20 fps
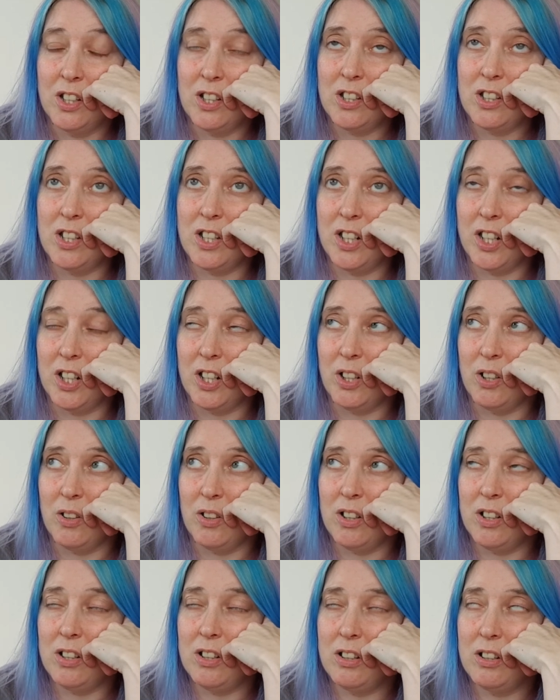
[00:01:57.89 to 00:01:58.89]
You know,
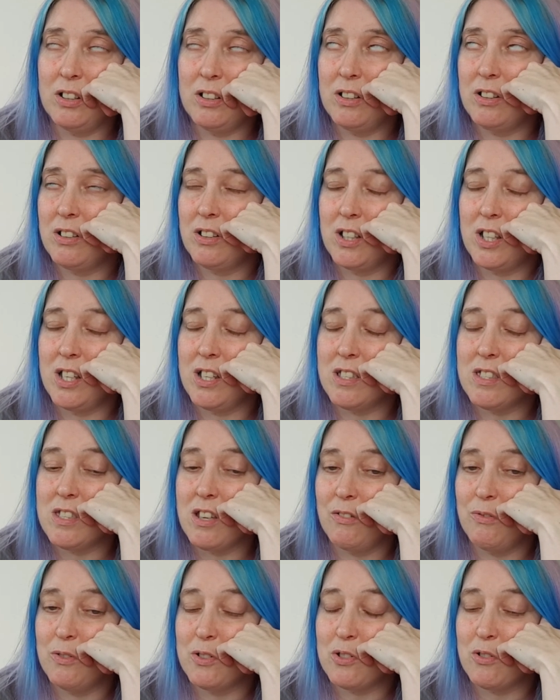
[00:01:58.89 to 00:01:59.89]
it's
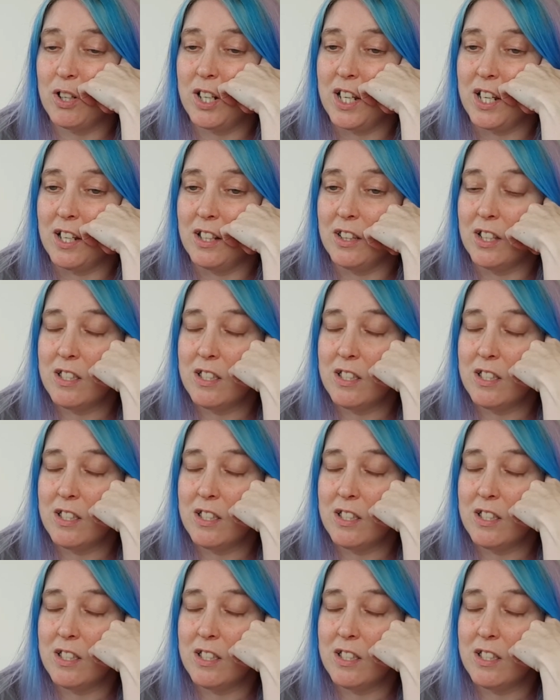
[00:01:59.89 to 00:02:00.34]
so frustrating.